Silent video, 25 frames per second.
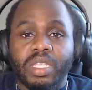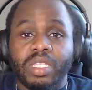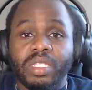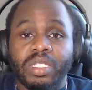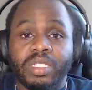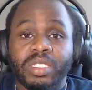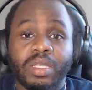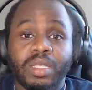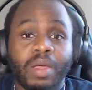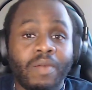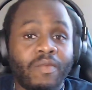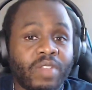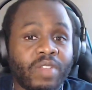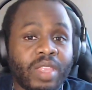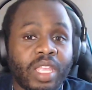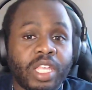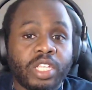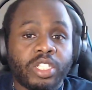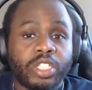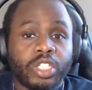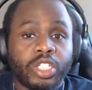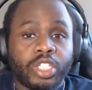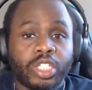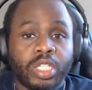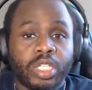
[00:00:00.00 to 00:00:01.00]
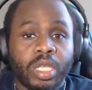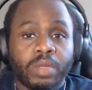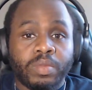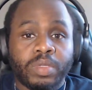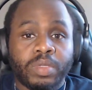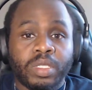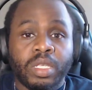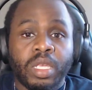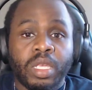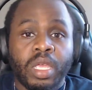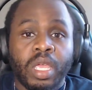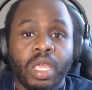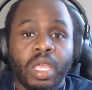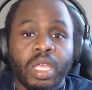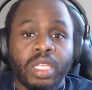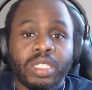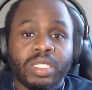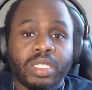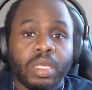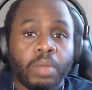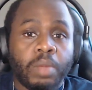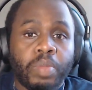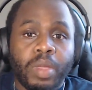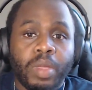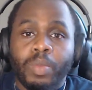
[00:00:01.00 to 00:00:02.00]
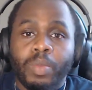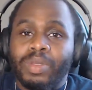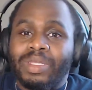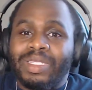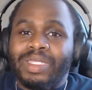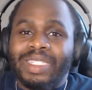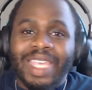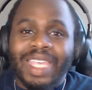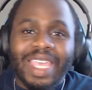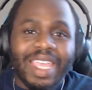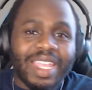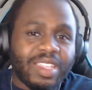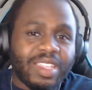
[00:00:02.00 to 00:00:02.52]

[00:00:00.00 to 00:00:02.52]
some relationships, some people take